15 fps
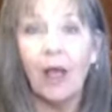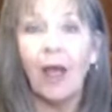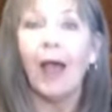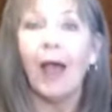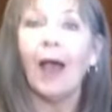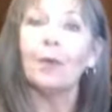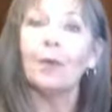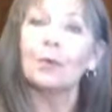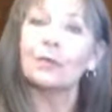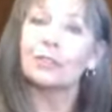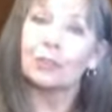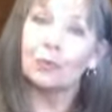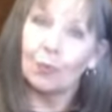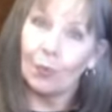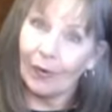I want to
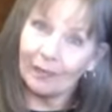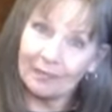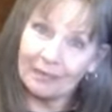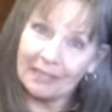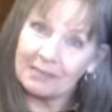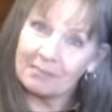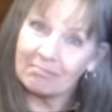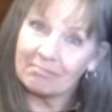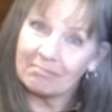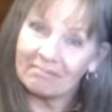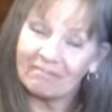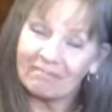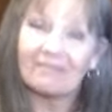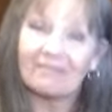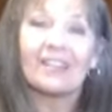warmly
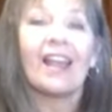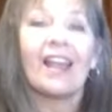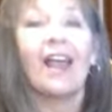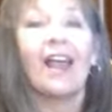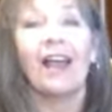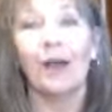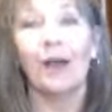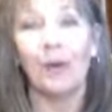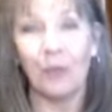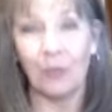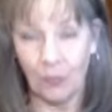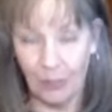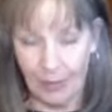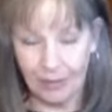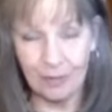
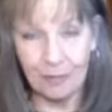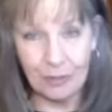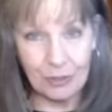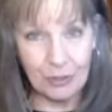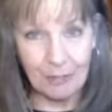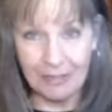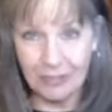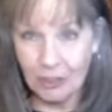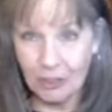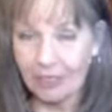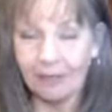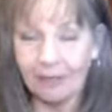welcome you to my channel,